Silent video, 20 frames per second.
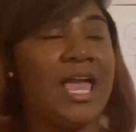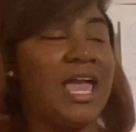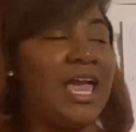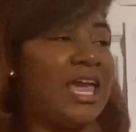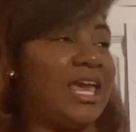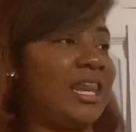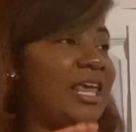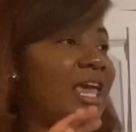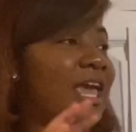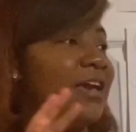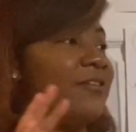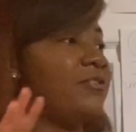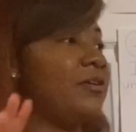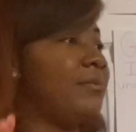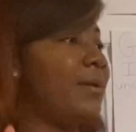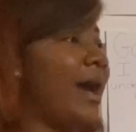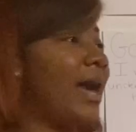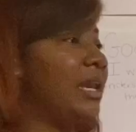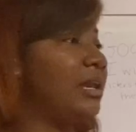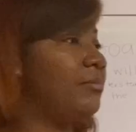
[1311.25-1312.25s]
and
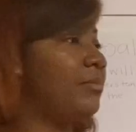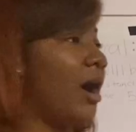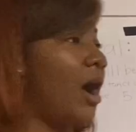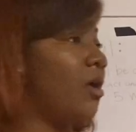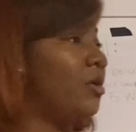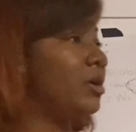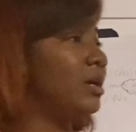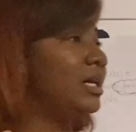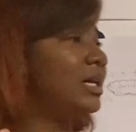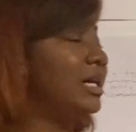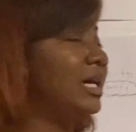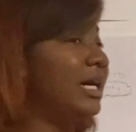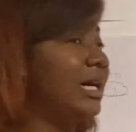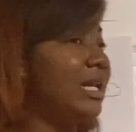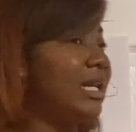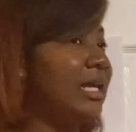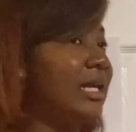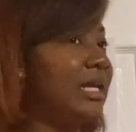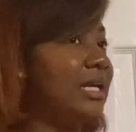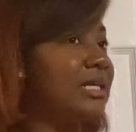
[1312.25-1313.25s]
everybody bought
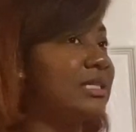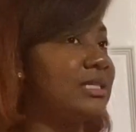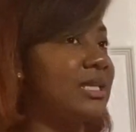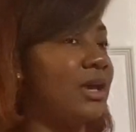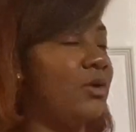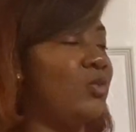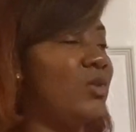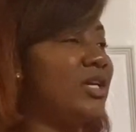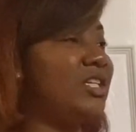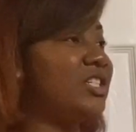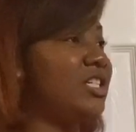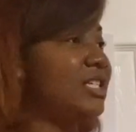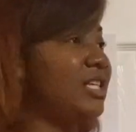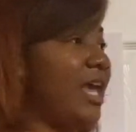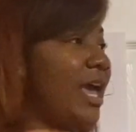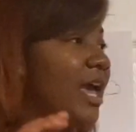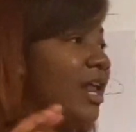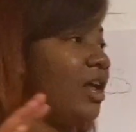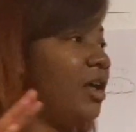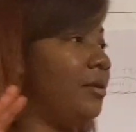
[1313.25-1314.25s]
goodies and we just
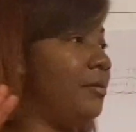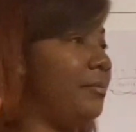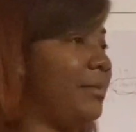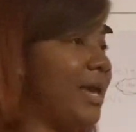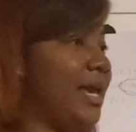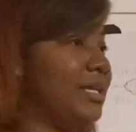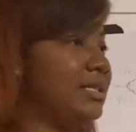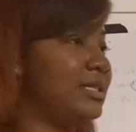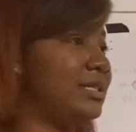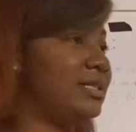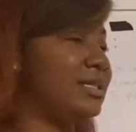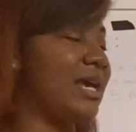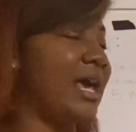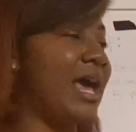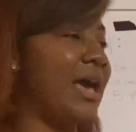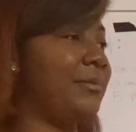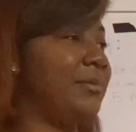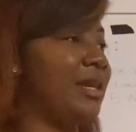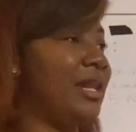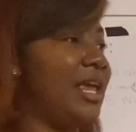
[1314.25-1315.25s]
had an amazing
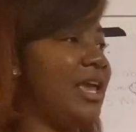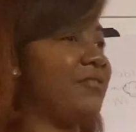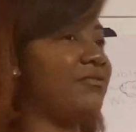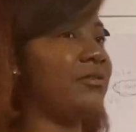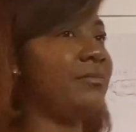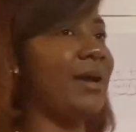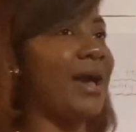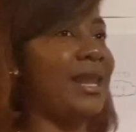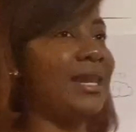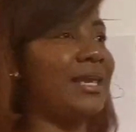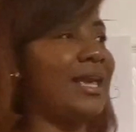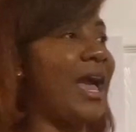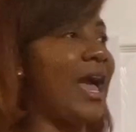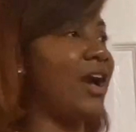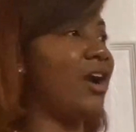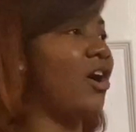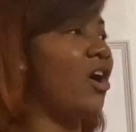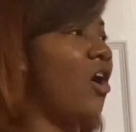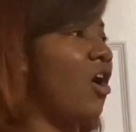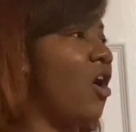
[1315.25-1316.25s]
time and everybody
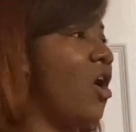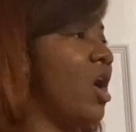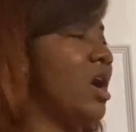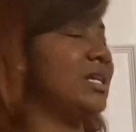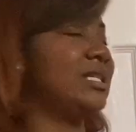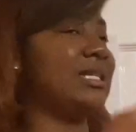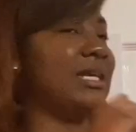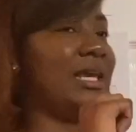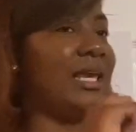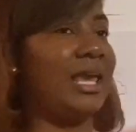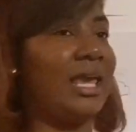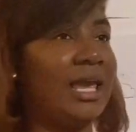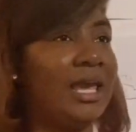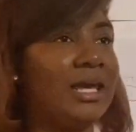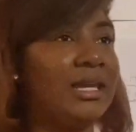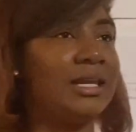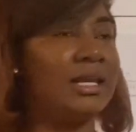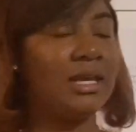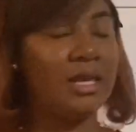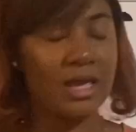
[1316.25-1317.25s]
got cards and
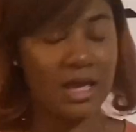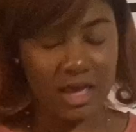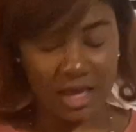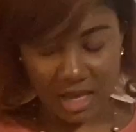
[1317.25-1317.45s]
candy?